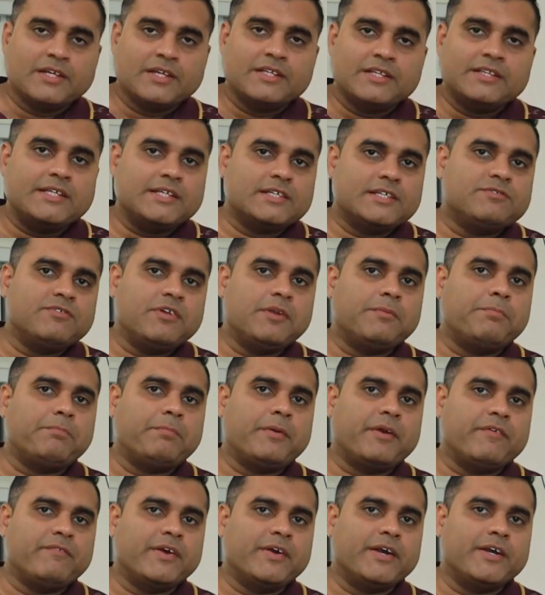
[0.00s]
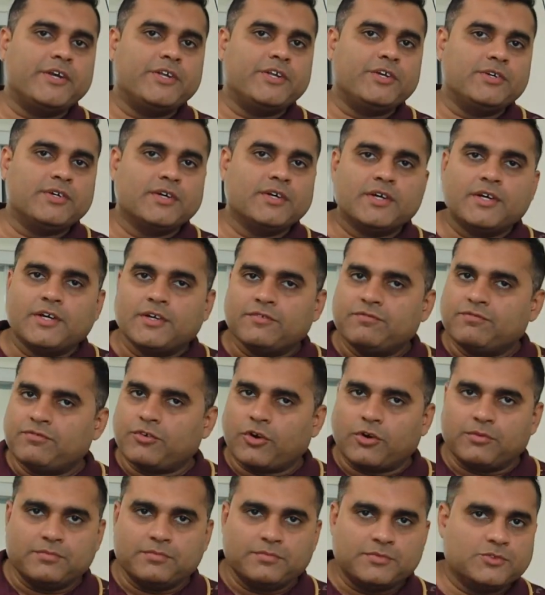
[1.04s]
this will prevent you
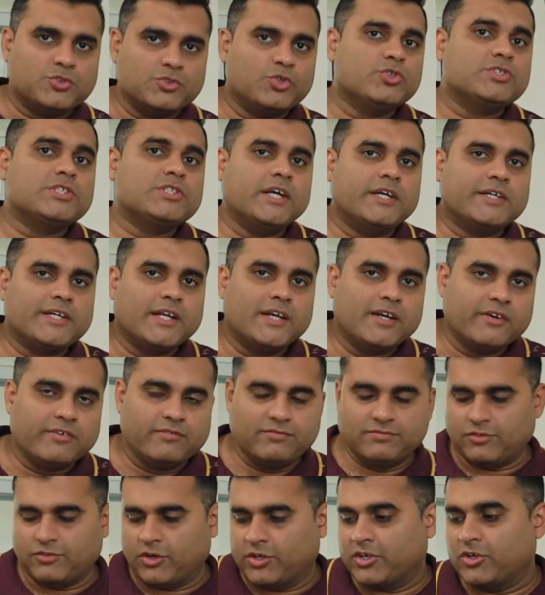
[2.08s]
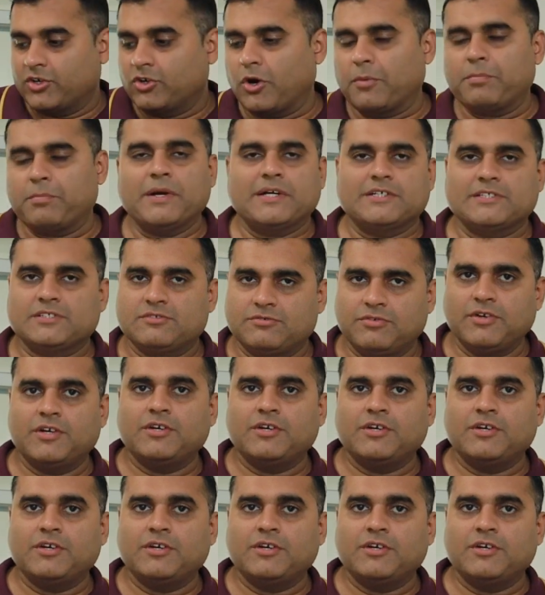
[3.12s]
from those little water droplets.